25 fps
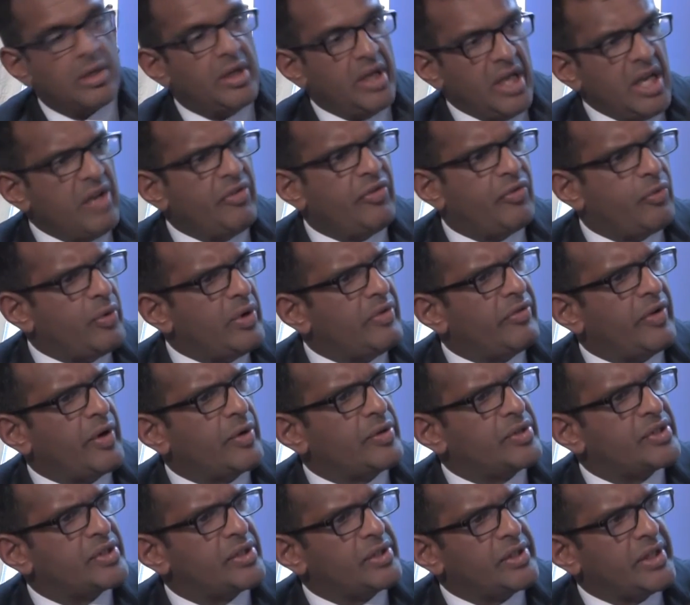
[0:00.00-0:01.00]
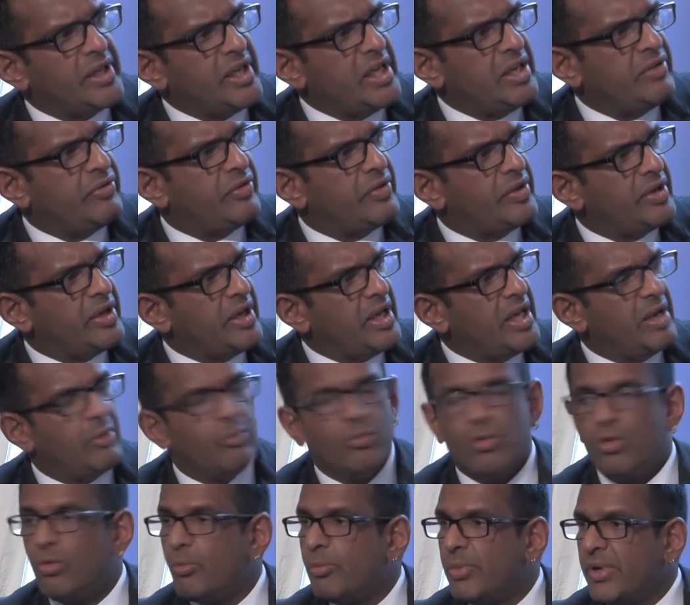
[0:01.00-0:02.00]
if we vote to leave, it
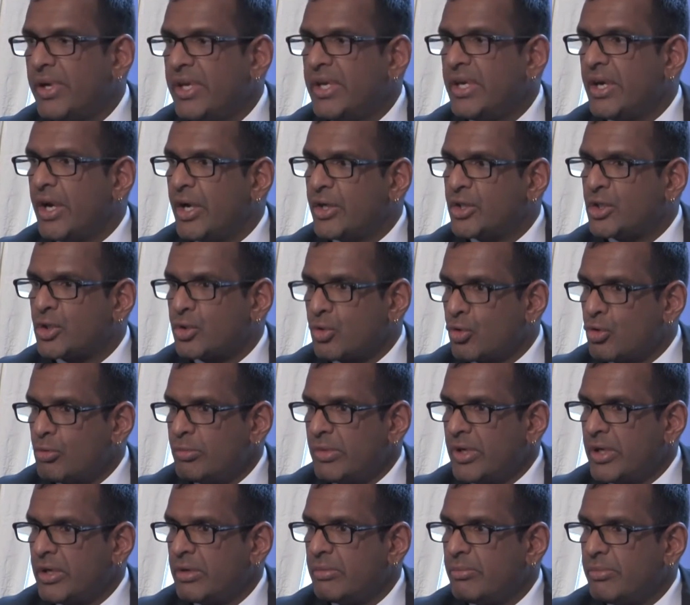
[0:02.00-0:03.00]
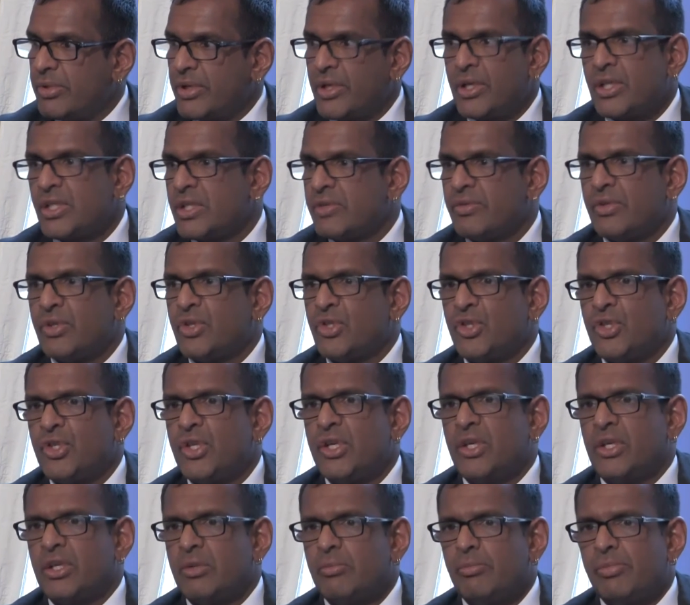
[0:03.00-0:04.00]
will be a trauma because of the
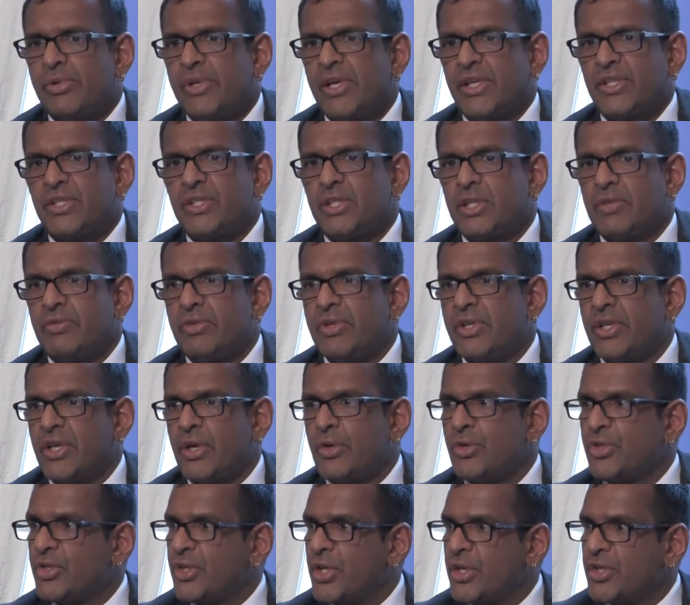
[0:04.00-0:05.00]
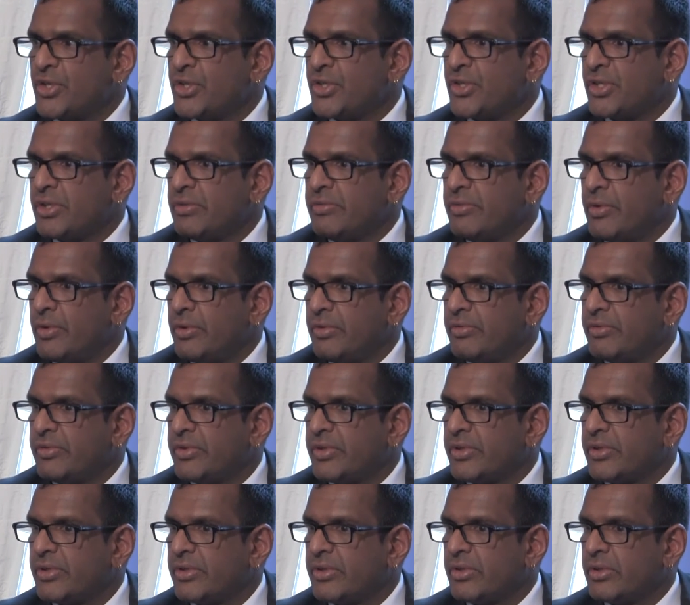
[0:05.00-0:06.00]
sheer complexity of the negotiations involved.